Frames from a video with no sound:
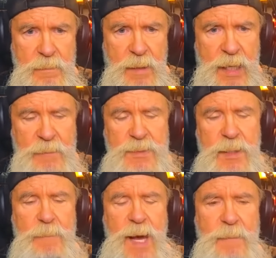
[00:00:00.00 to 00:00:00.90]
And if
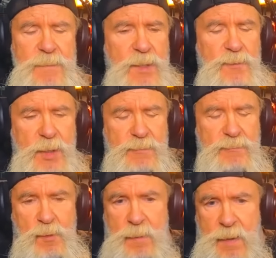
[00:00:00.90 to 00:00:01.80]
something happened in the dressing
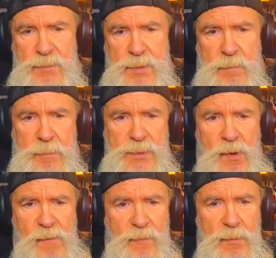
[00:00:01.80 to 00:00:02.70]
room, I was an
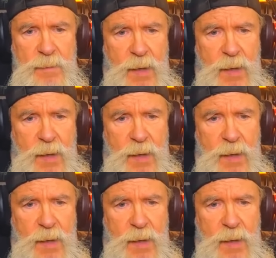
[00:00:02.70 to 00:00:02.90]
observer.